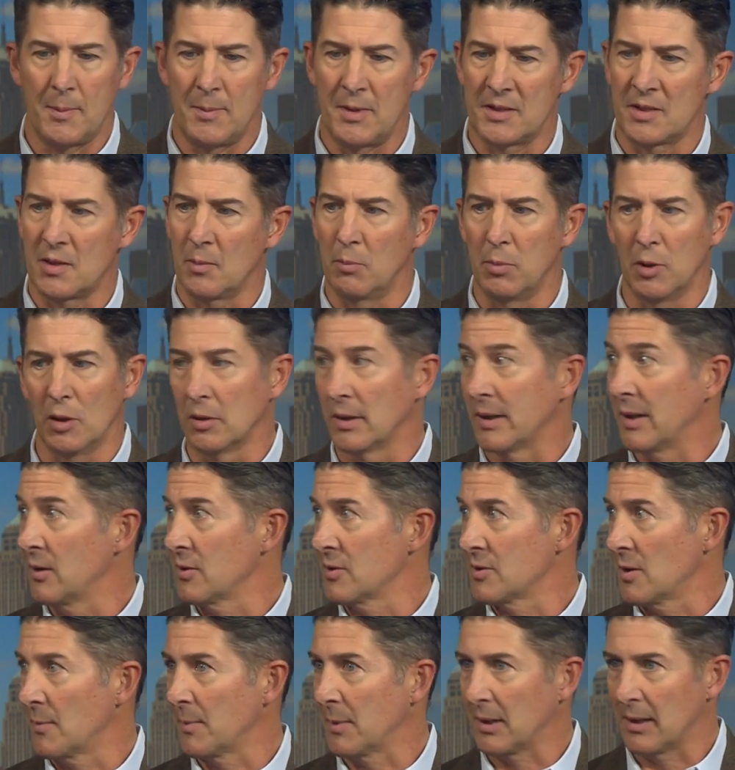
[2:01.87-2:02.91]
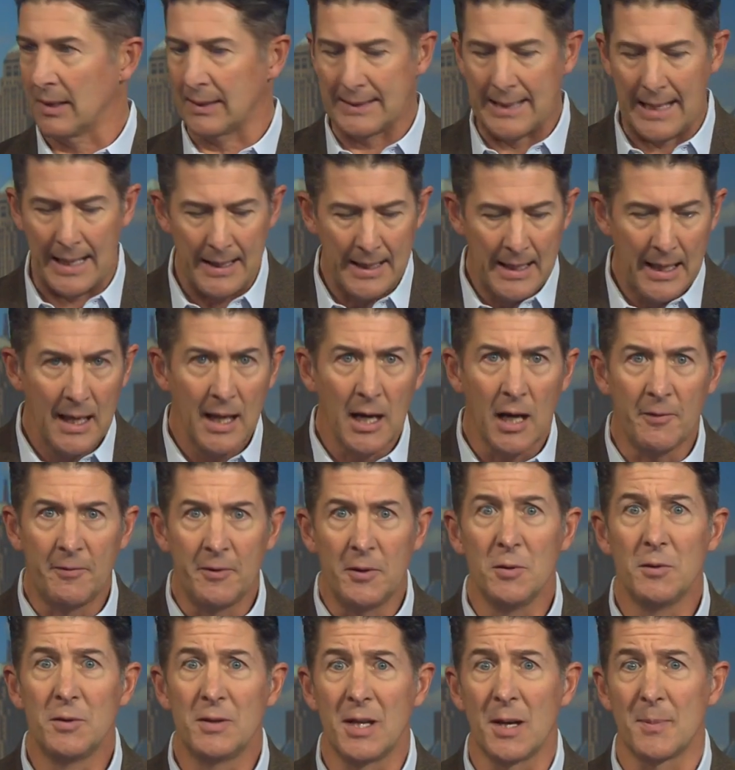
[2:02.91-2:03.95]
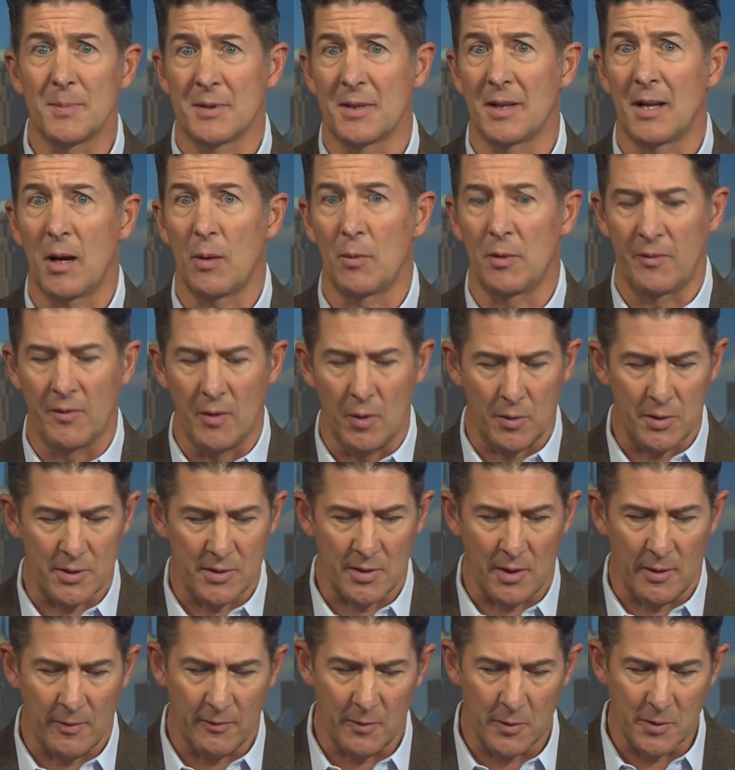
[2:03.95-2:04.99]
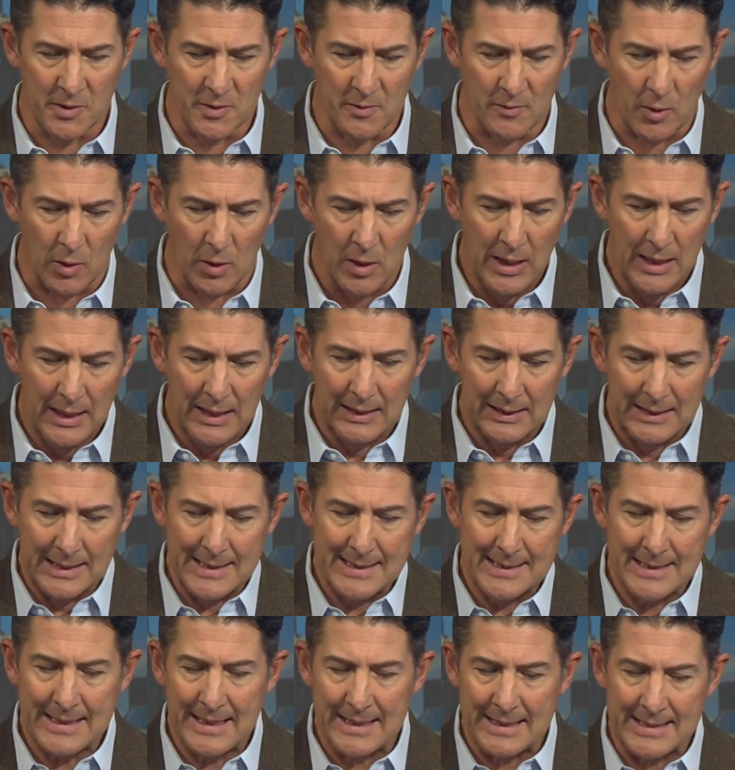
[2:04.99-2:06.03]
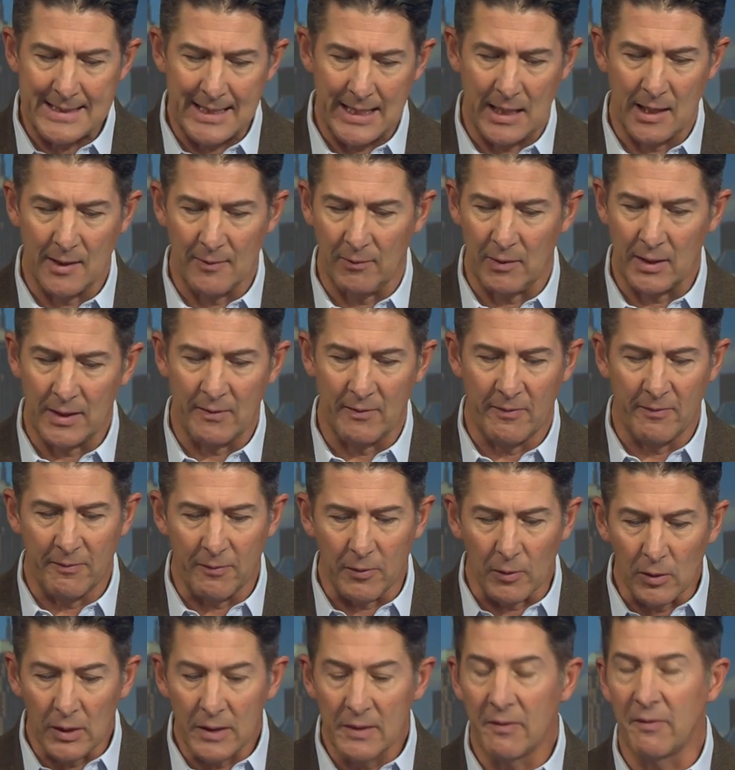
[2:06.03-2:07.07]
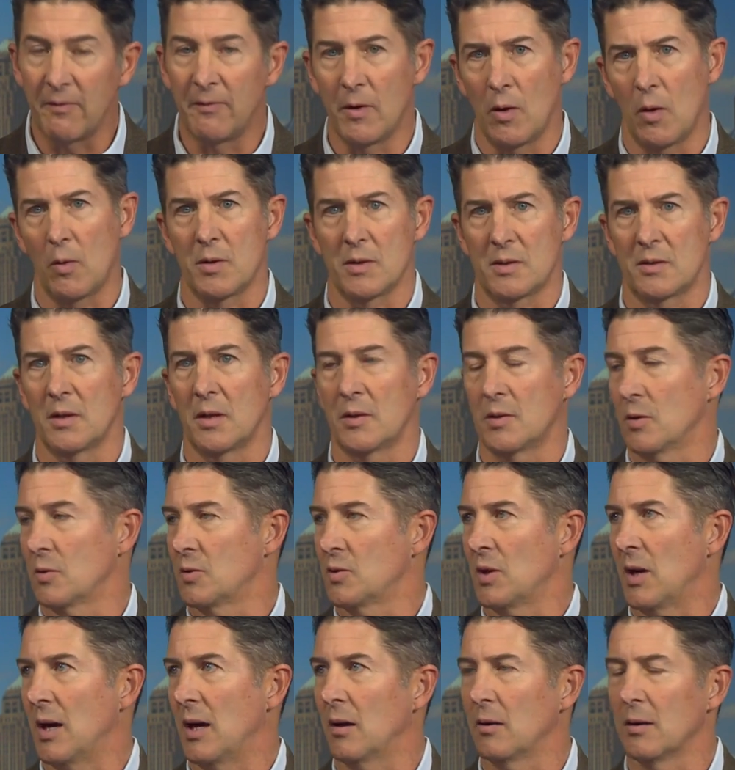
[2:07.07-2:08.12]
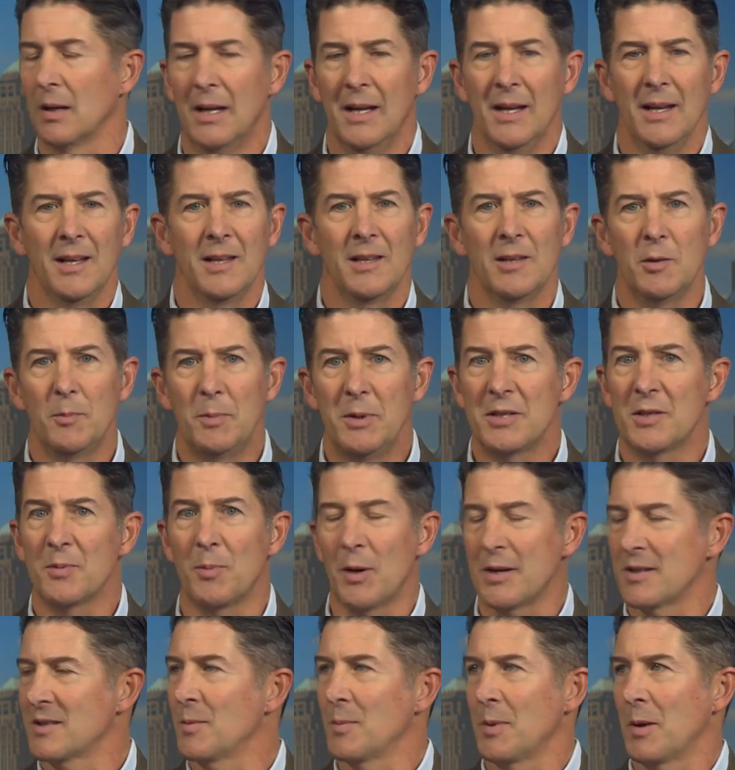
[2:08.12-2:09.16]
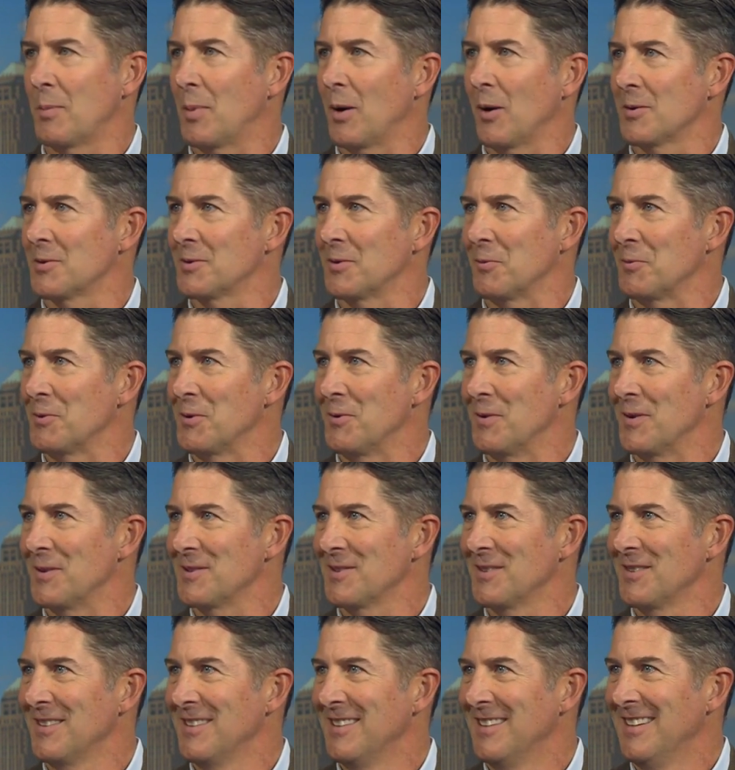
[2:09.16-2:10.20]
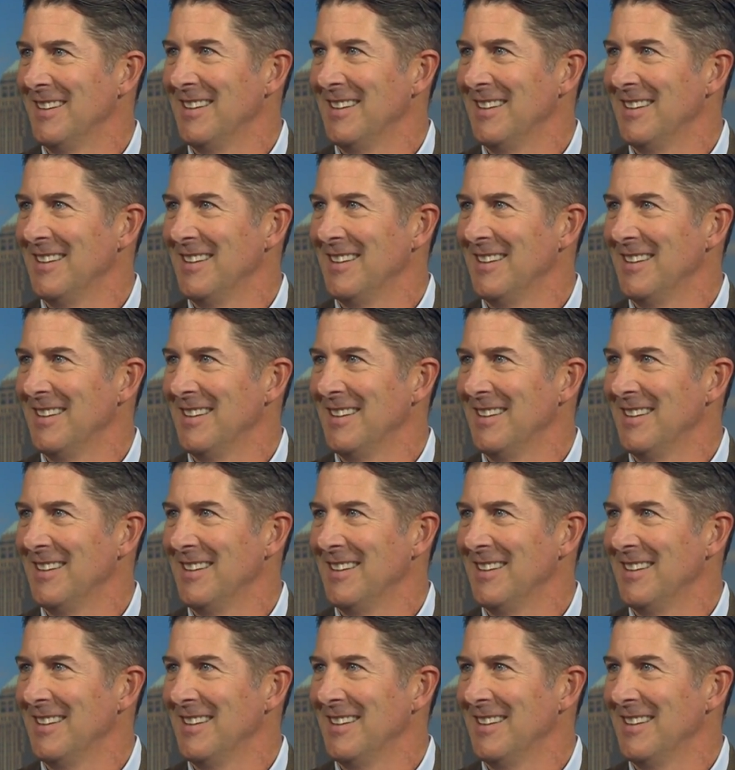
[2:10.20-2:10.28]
maybe it's a bully or something like that, a few tips that I would focus on. First of all, listen attentively, fully focused on your child. You'd be surprised how many parents don't do this.